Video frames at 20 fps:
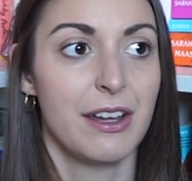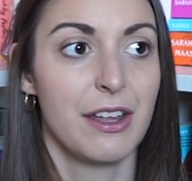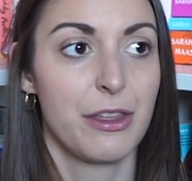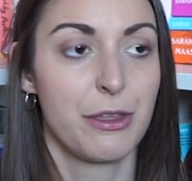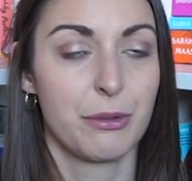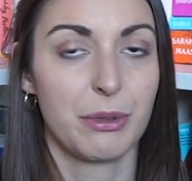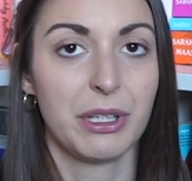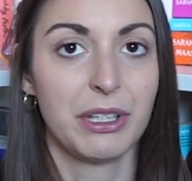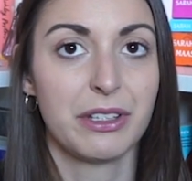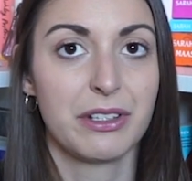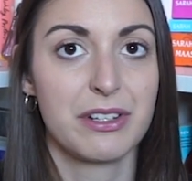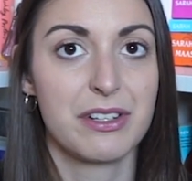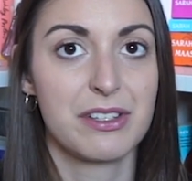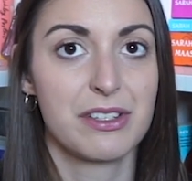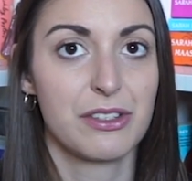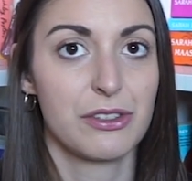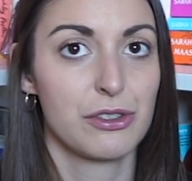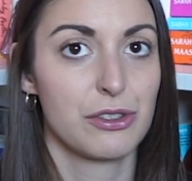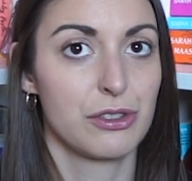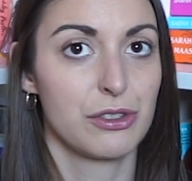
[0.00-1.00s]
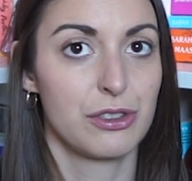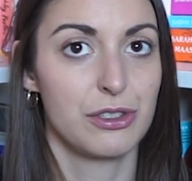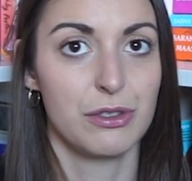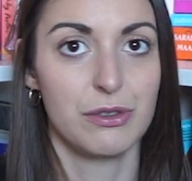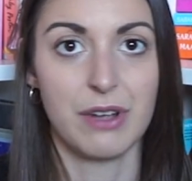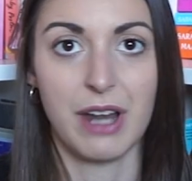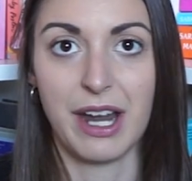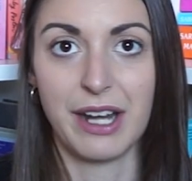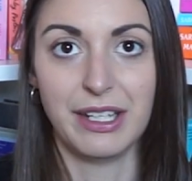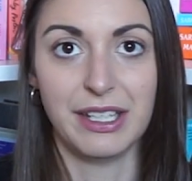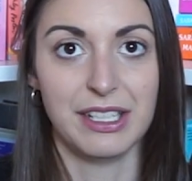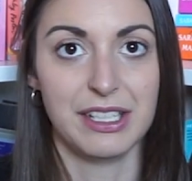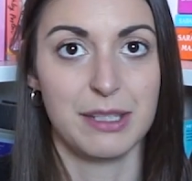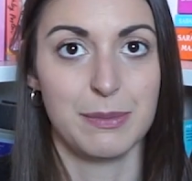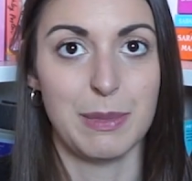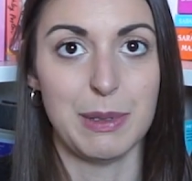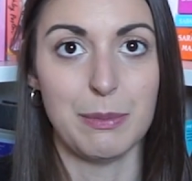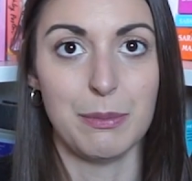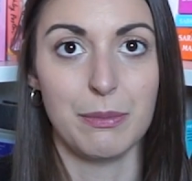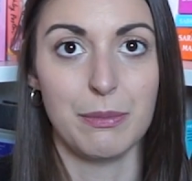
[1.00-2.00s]
Thrillers do not need to
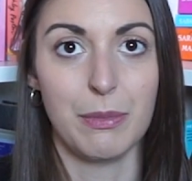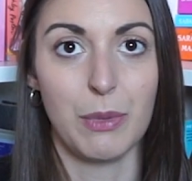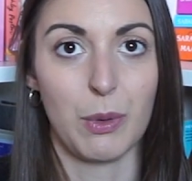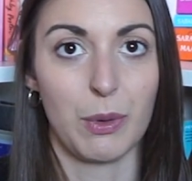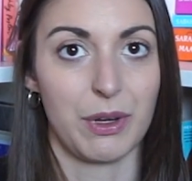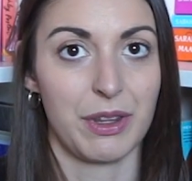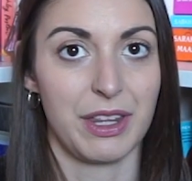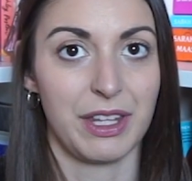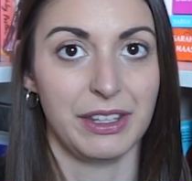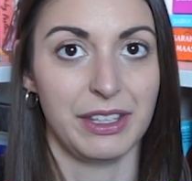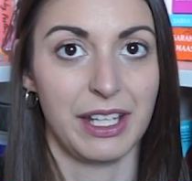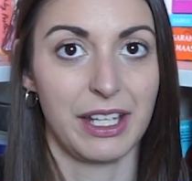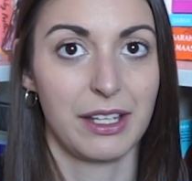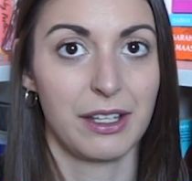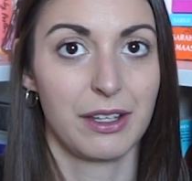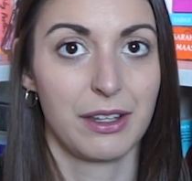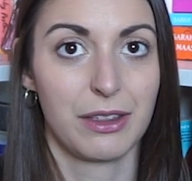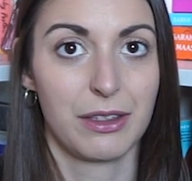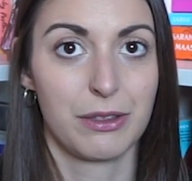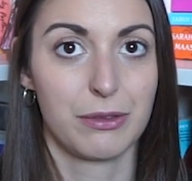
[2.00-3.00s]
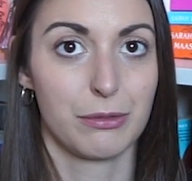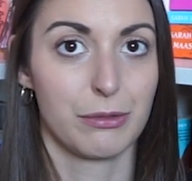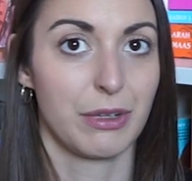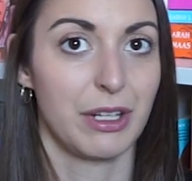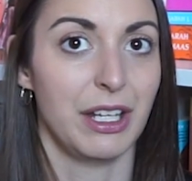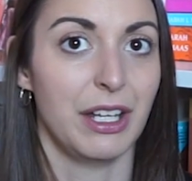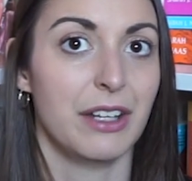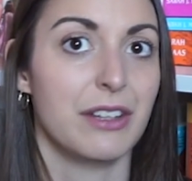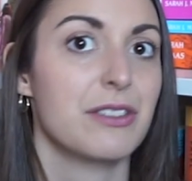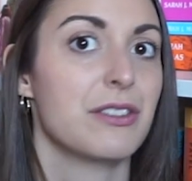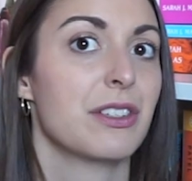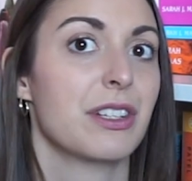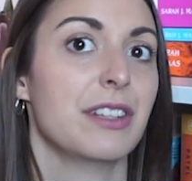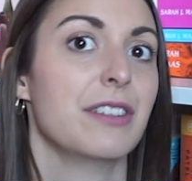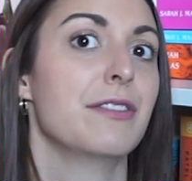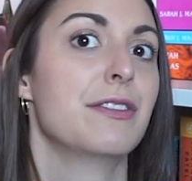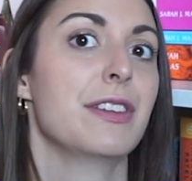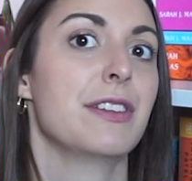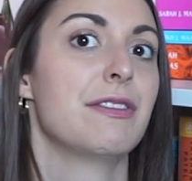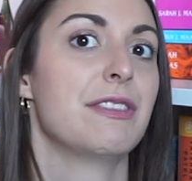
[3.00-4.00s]
be more than like
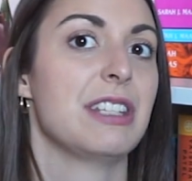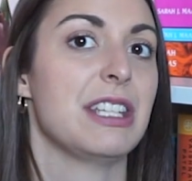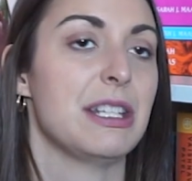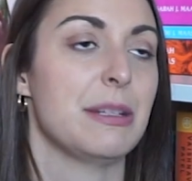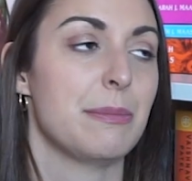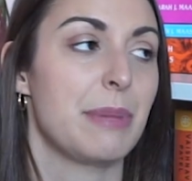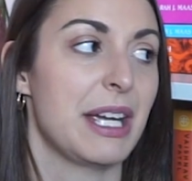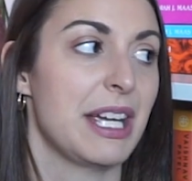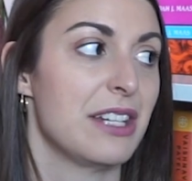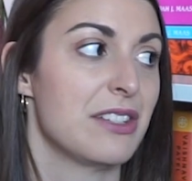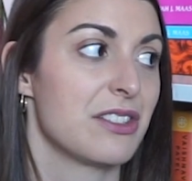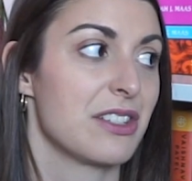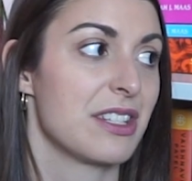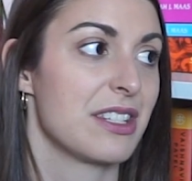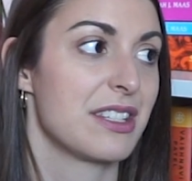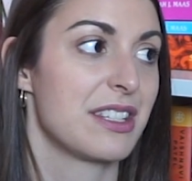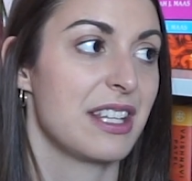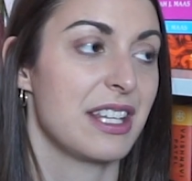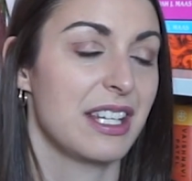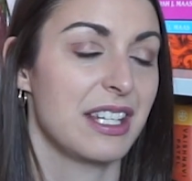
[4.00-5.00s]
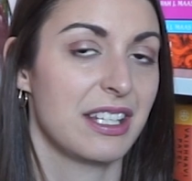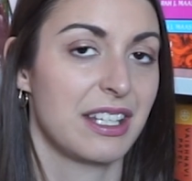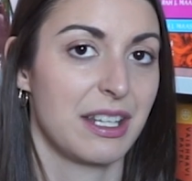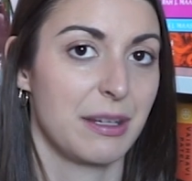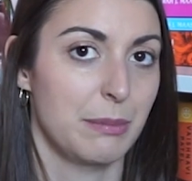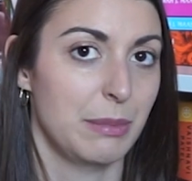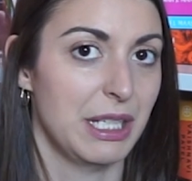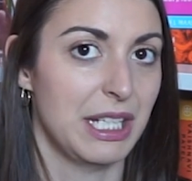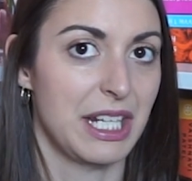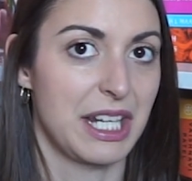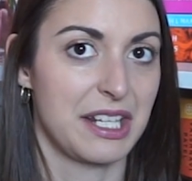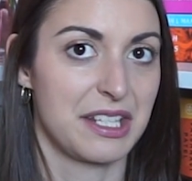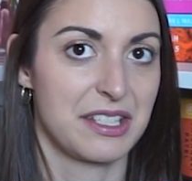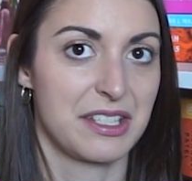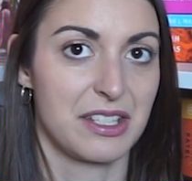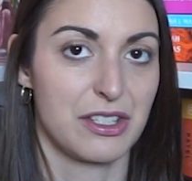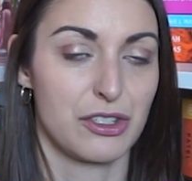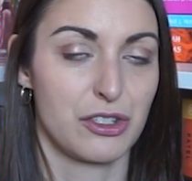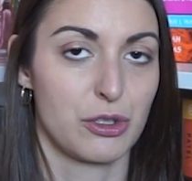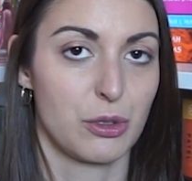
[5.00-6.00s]
315 pages. They can be nice
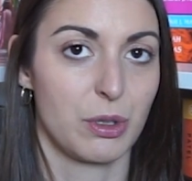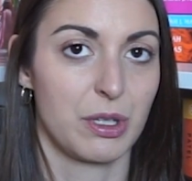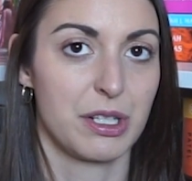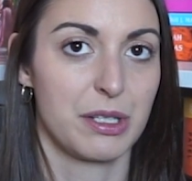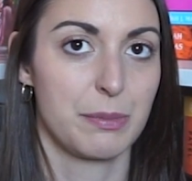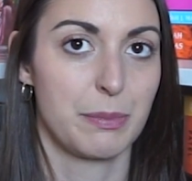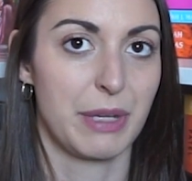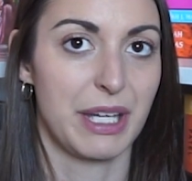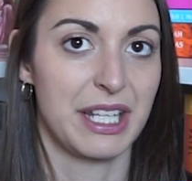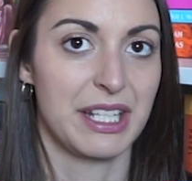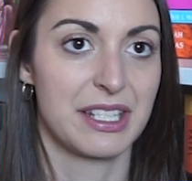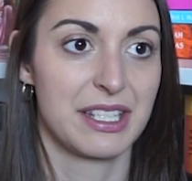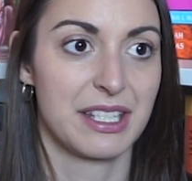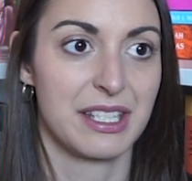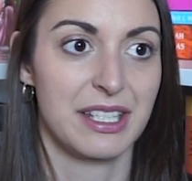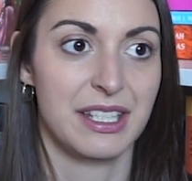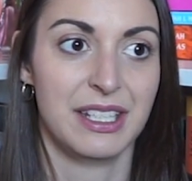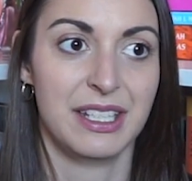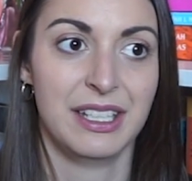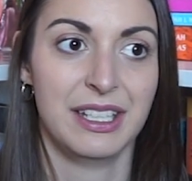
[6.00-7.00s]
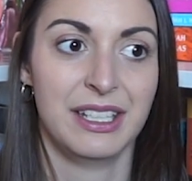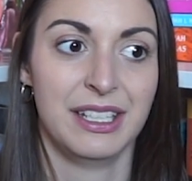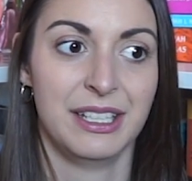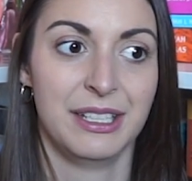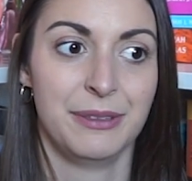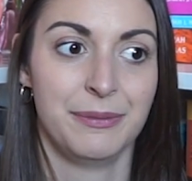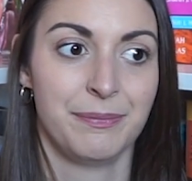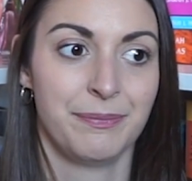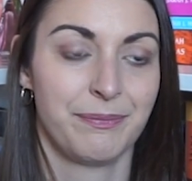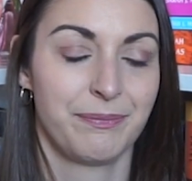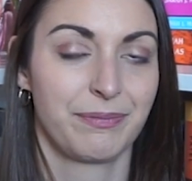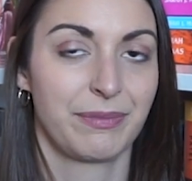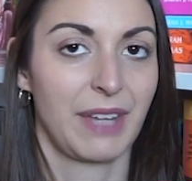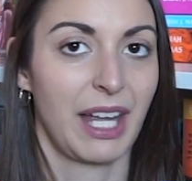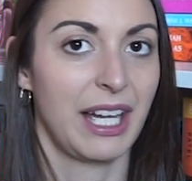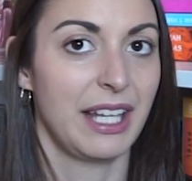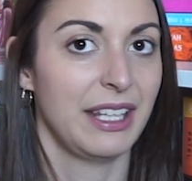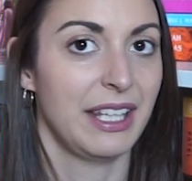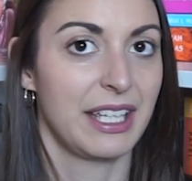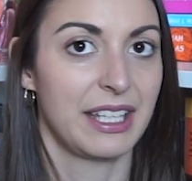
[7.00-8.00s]
and short, but
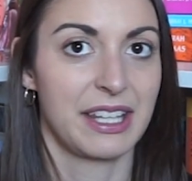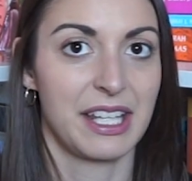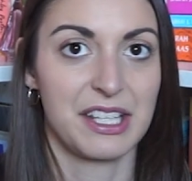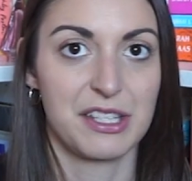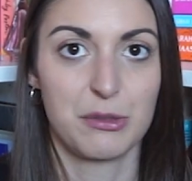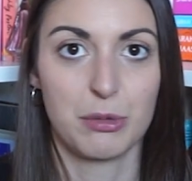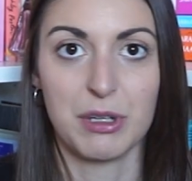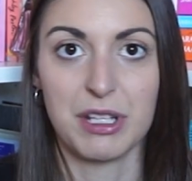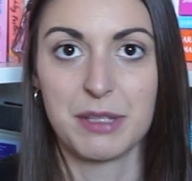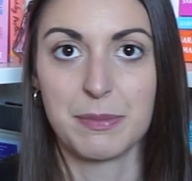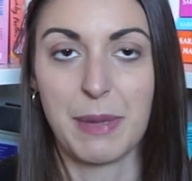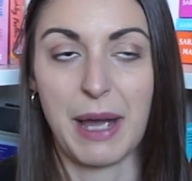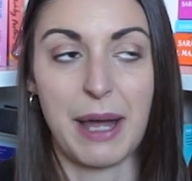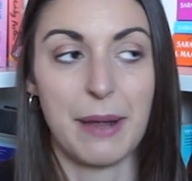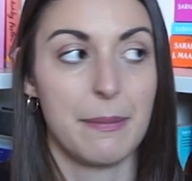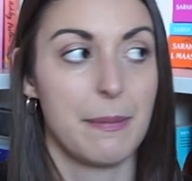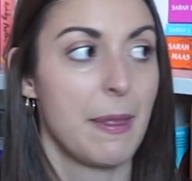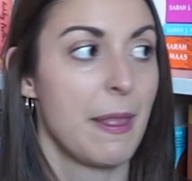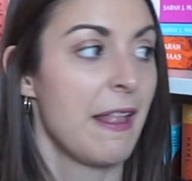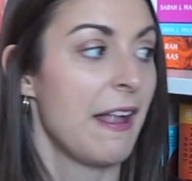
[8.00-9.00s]
I like that sweet spot.